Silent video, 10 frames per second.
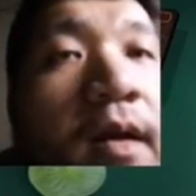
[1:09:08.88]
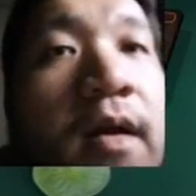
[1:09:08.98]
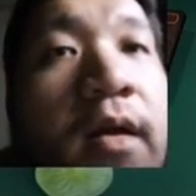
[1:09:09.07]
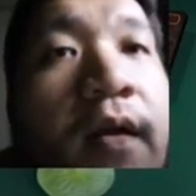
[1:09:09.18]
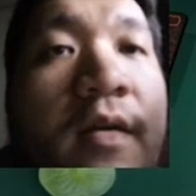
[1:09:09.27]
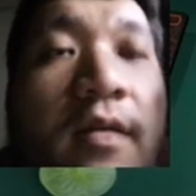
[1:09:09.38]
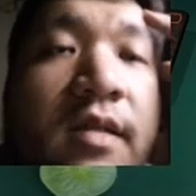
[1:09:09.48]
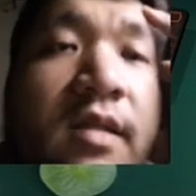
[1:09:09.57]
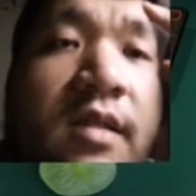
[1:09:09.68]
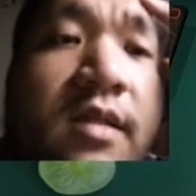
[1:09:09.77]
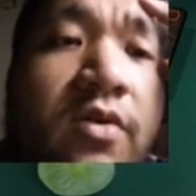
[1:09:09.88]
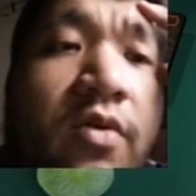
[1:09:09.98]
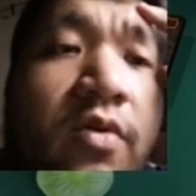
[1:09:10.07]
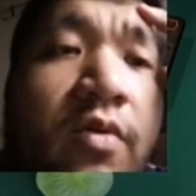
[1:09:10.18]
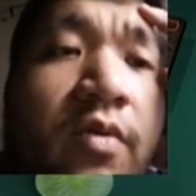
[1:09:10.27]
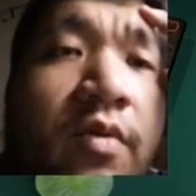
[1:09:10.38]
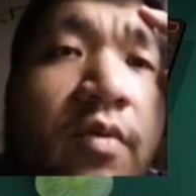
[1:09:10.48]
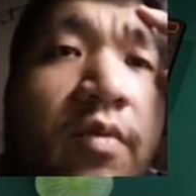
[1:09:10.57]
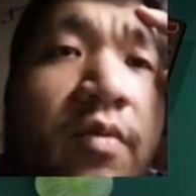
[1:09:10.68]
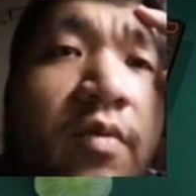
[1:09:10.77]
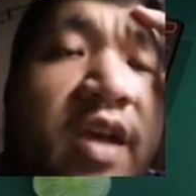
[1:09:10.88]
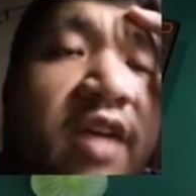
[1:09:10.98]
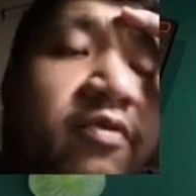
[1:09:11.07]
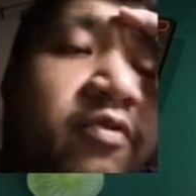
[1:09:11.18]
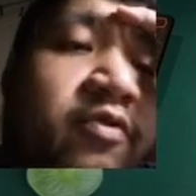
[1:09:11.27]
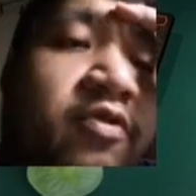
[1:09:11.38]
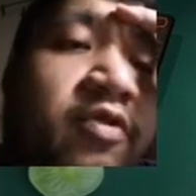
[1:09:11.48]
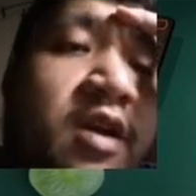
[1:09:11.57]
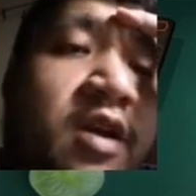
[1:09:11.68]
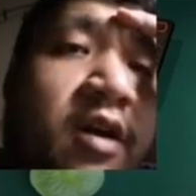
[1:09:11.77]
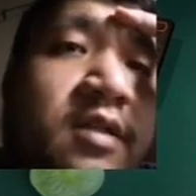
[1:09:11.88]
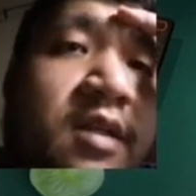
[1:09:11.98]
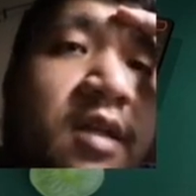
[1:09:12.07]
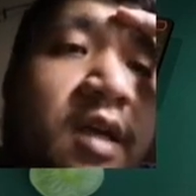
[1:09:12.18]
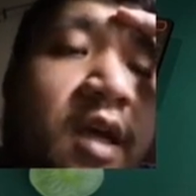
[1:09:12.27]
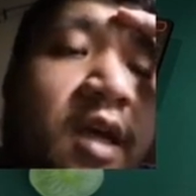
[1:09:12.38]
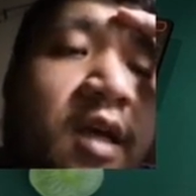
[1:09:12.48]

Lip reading: So we have 3 cards in hand.